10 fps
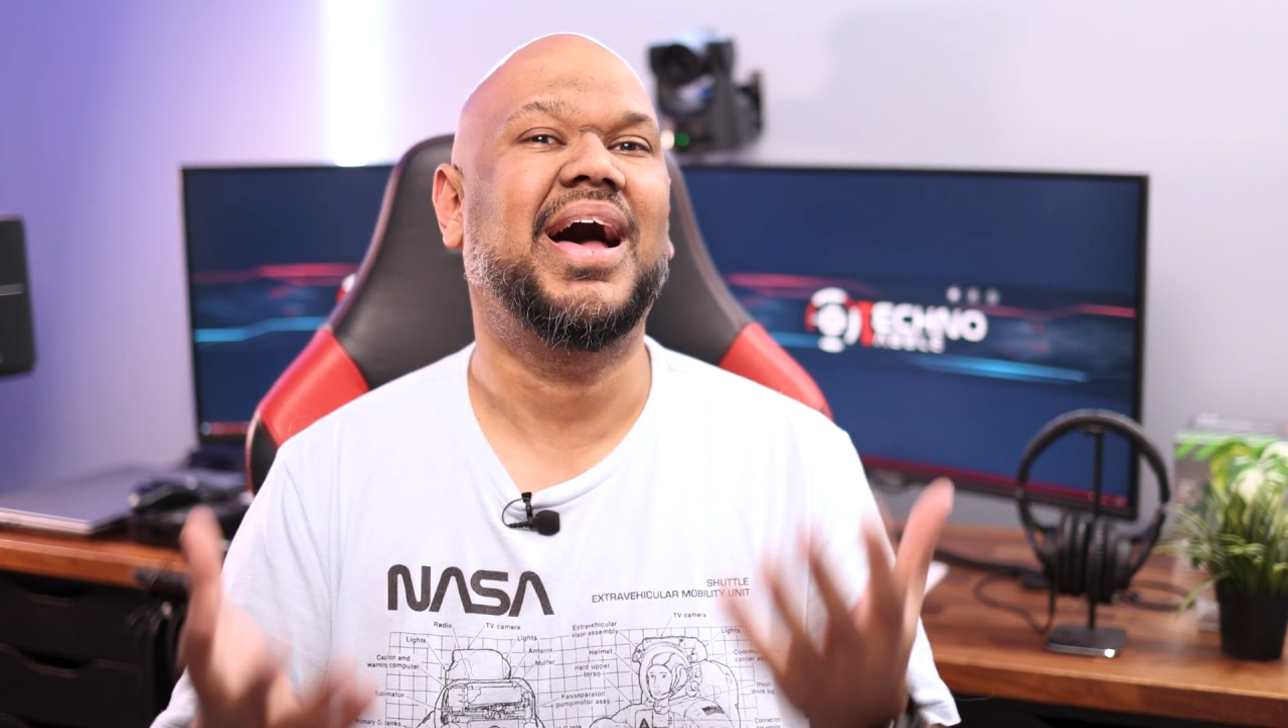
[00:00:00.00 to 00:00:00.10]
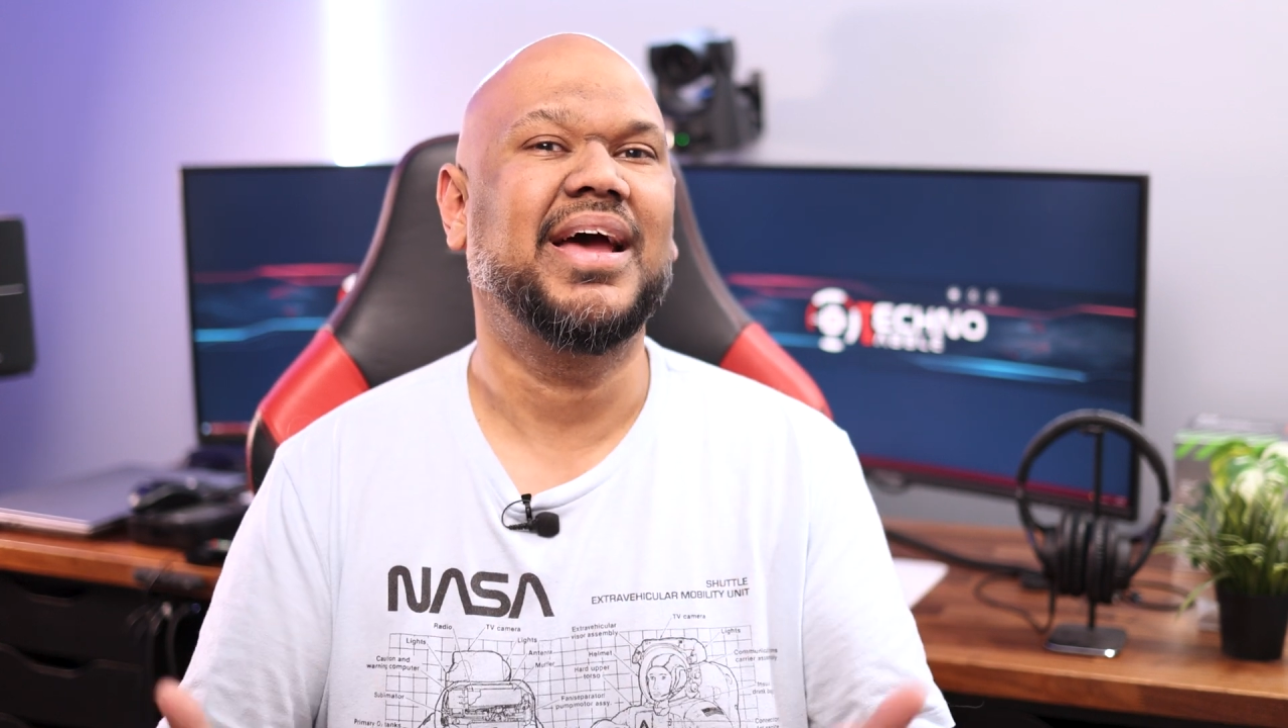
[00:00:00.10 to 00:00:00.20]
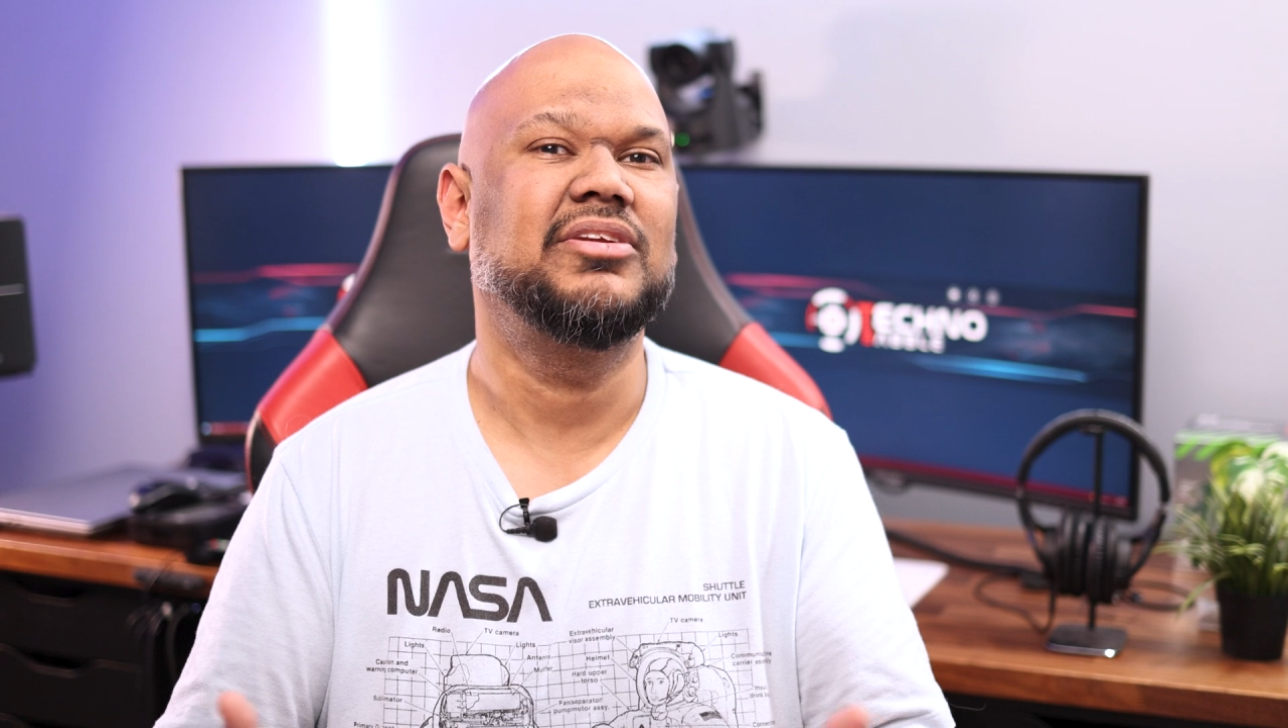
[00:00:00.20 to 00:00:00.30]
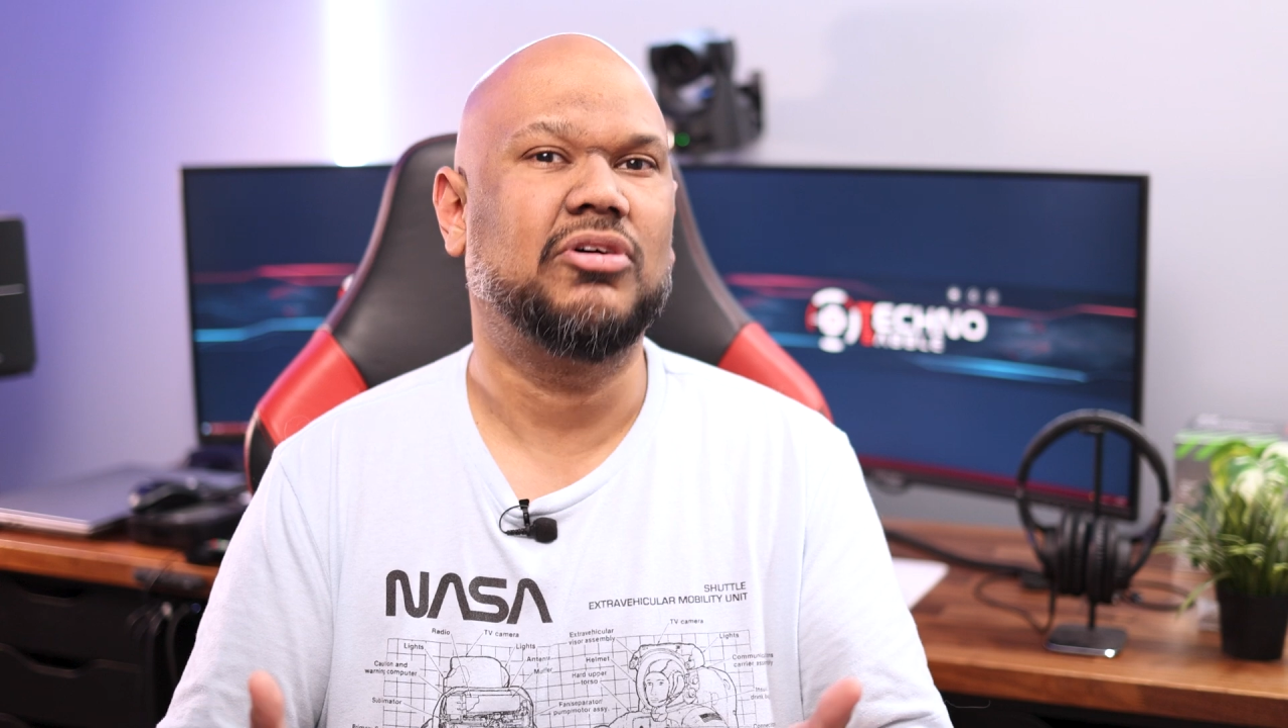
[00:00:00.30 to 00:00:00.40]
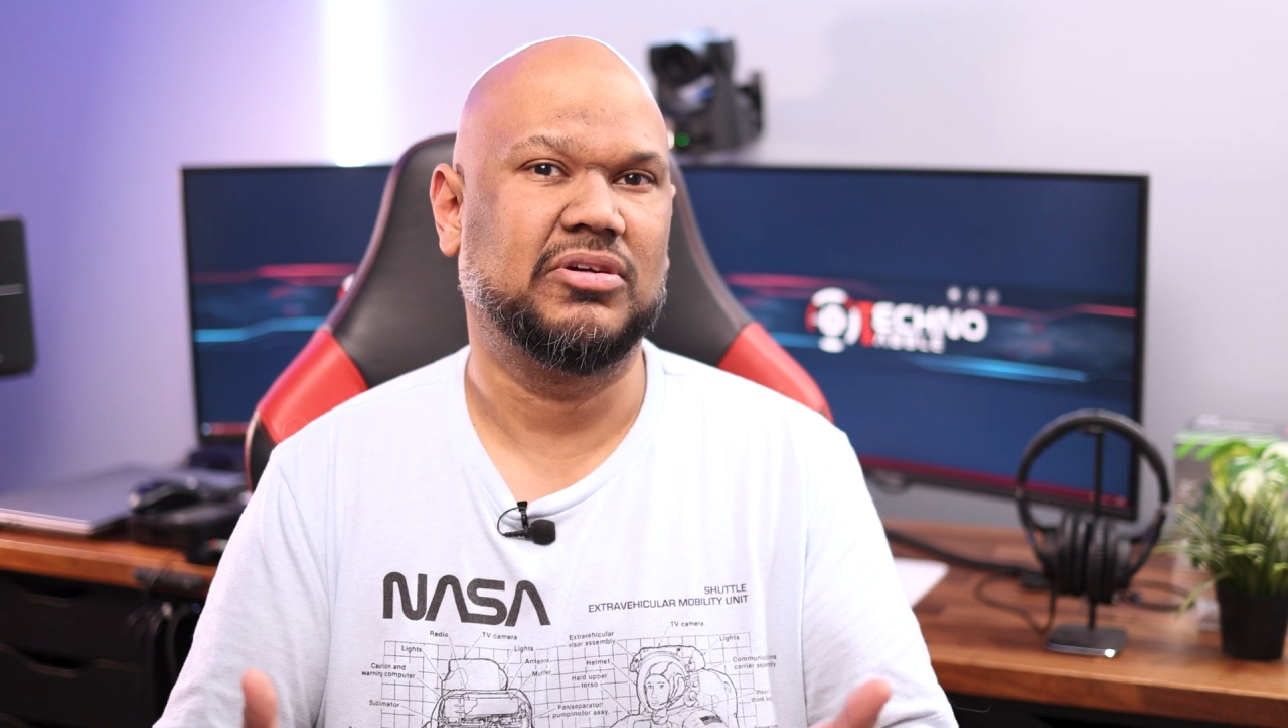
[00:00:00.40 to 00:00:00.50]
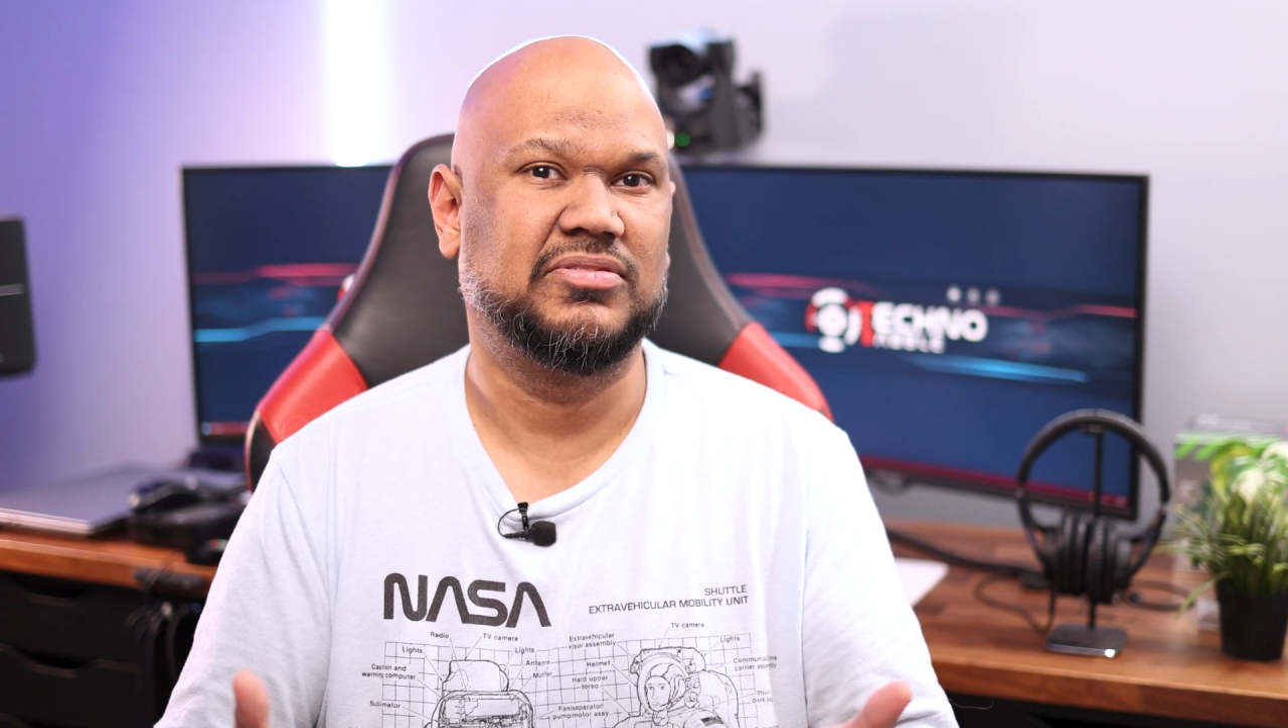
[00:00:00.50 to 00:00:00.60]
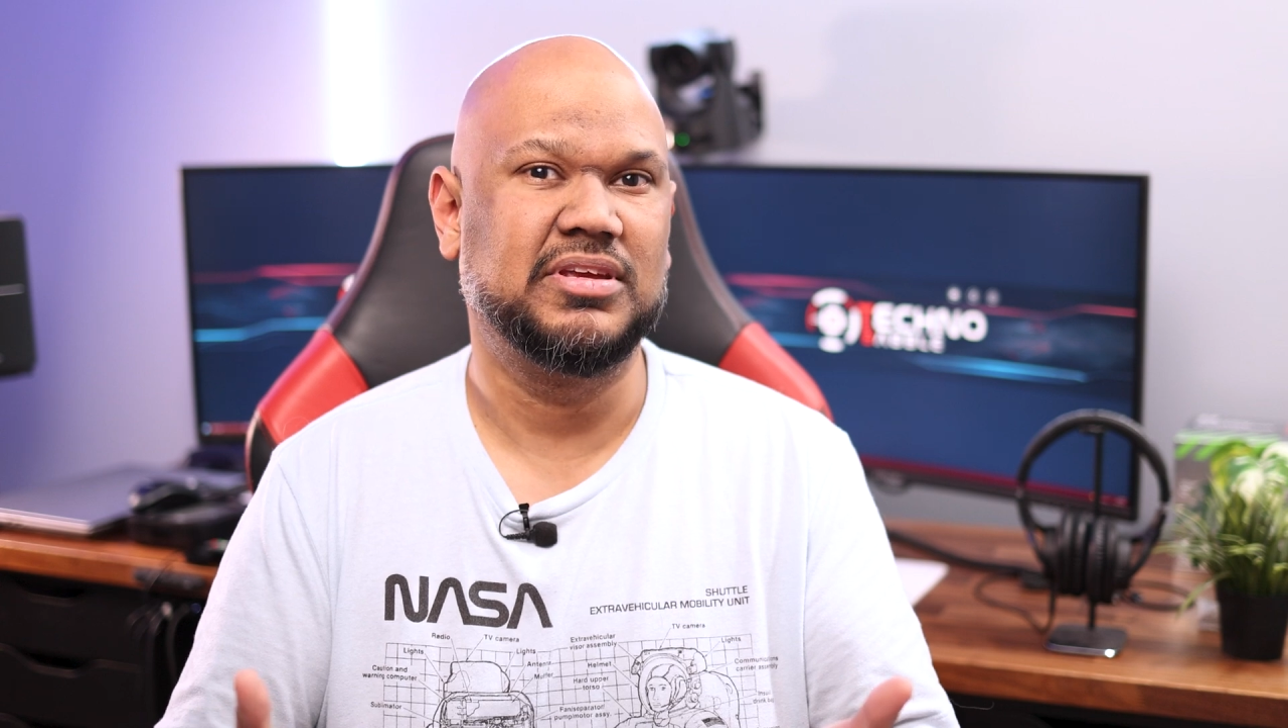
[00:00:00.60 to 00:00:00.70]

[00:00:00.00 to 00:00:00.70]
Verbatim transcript: iDock